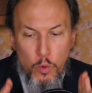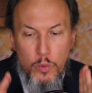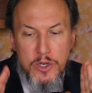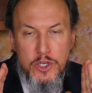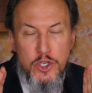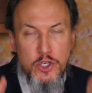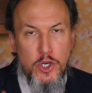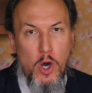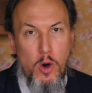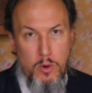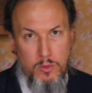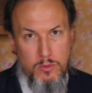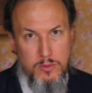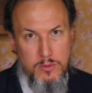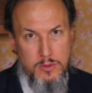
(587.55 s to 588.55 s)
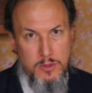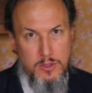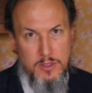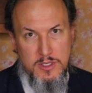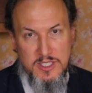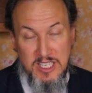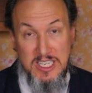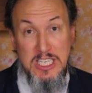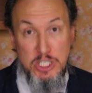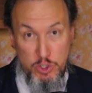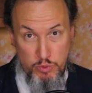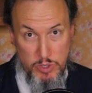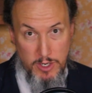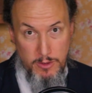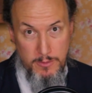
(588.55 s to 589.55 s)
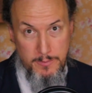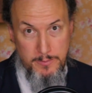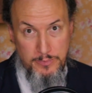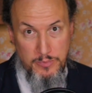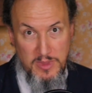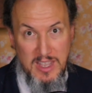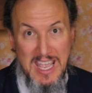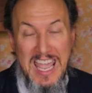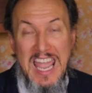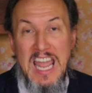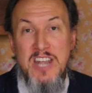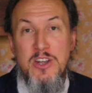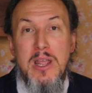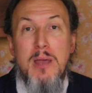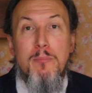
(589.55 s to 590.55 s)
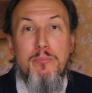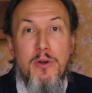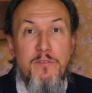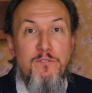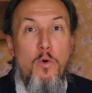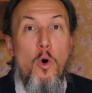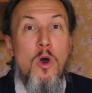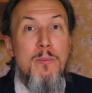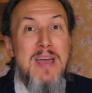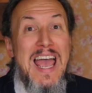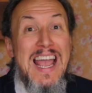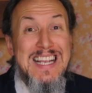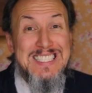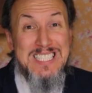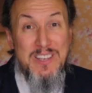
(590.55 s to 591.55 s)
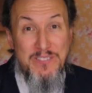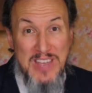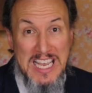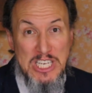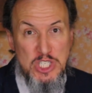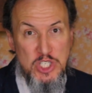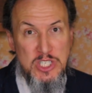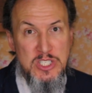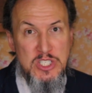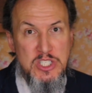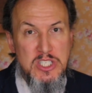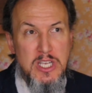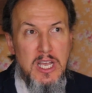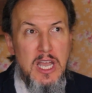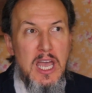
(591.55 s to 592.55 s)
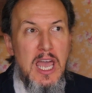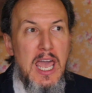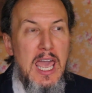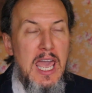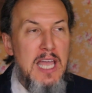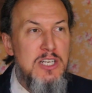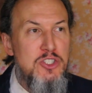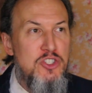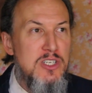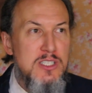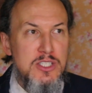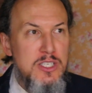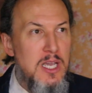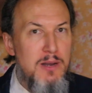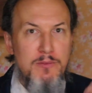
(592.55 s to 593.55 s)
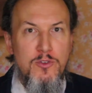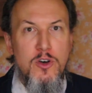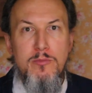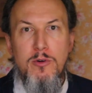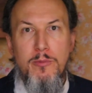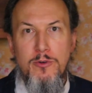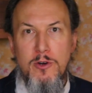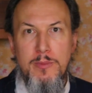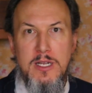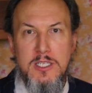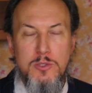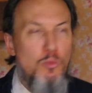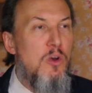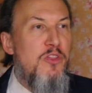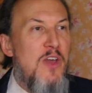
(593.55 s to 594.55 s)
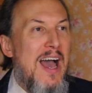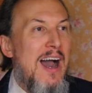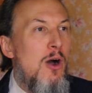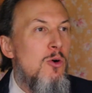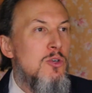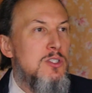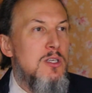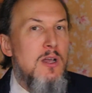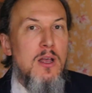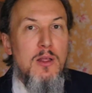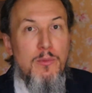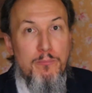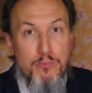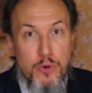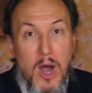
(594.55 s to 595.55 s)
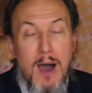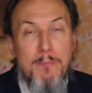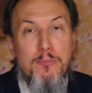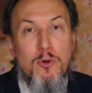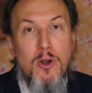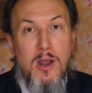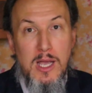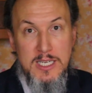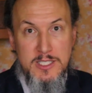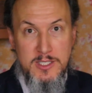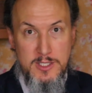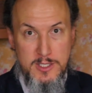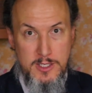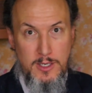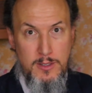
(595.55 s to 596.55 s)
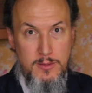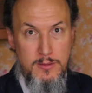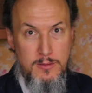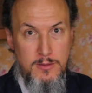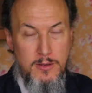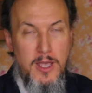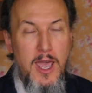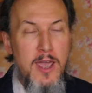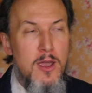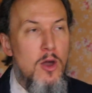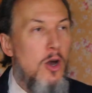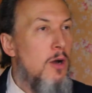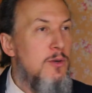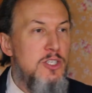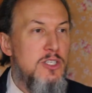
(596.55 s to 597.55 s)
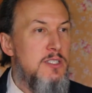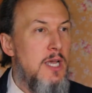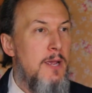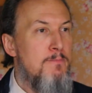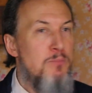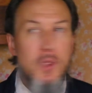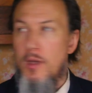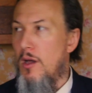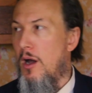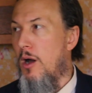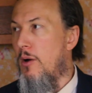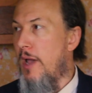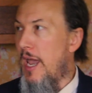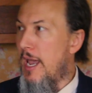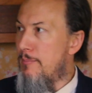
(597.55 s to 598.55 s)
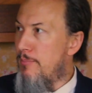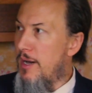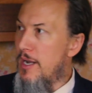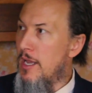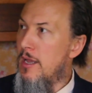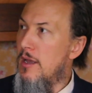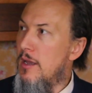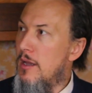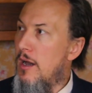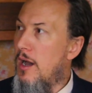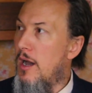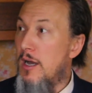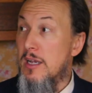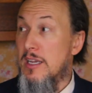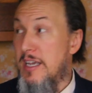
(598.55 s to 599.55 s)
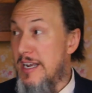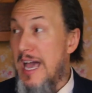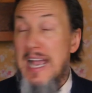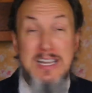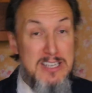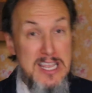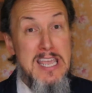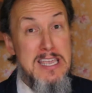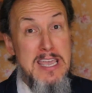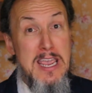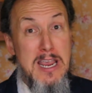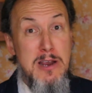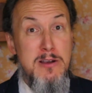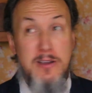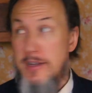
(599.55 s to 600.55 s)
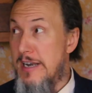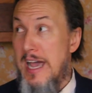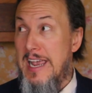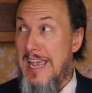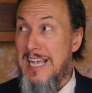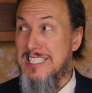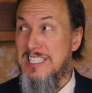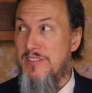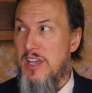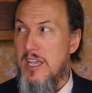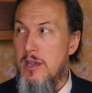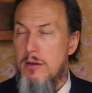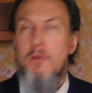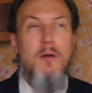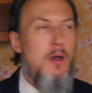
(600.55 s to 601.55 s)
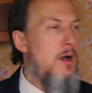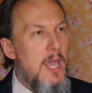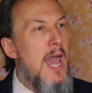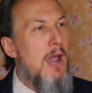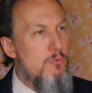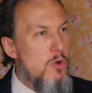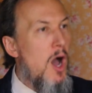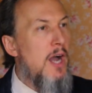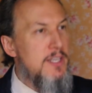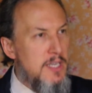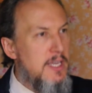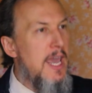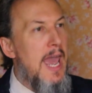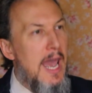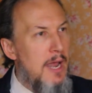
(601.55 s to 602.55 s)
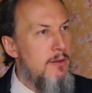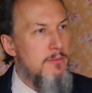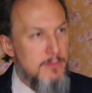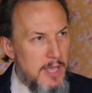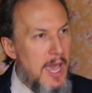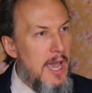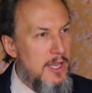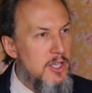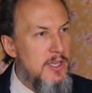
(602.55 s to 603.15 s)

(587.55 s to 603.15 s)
would go to Israel and perform excavations and just get verbal permits without proper licensing? Okay, who would just say, oh, hey, buddy, can I dig here? Can I excavate here? Yeah, Ron, you can. Yeah,